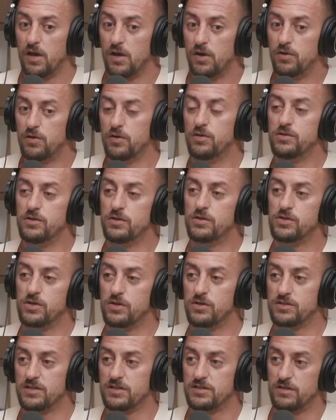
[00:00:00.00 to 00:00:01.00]
who do you
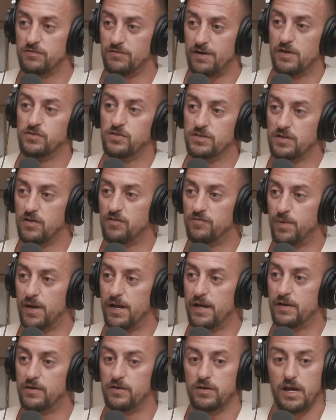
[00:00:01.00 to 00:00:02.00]
choose to surround yourself by,
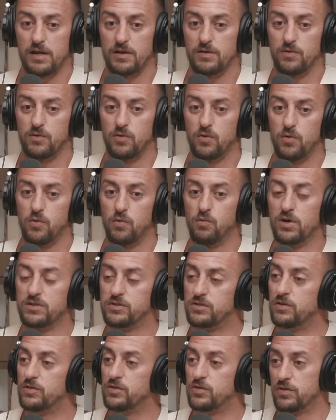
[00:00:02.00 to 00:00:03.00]
and or what
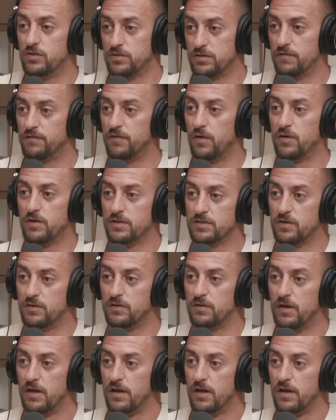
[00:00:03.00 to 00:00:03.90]
do you choose to focus on?